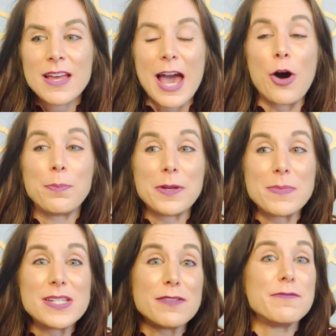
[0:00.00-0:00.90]
helping
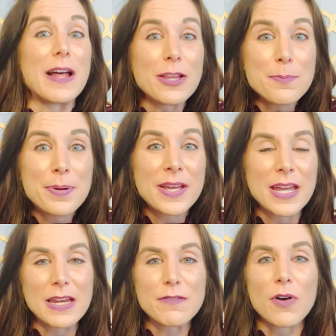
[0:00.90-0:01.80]
me develop
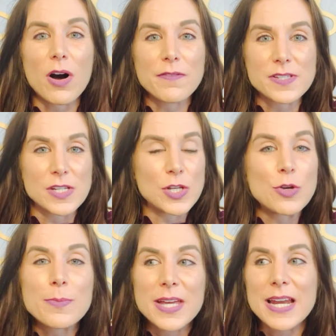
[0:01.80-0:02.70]
and evolve as a human.